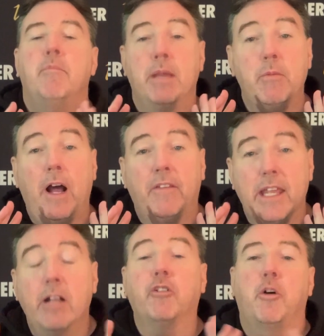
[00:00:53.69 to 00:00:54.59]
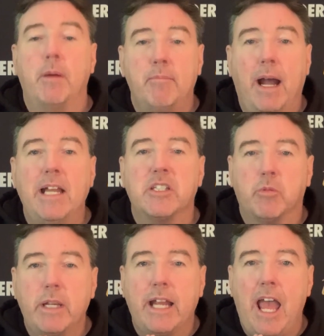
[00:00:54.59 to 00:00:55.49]
Meanwhile, the Eagles opened minus
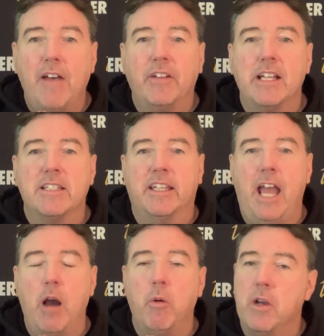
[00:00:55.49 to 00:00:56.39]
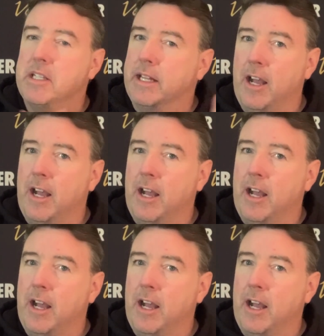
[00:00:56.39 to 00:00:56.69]
three and a half against the Cowboys,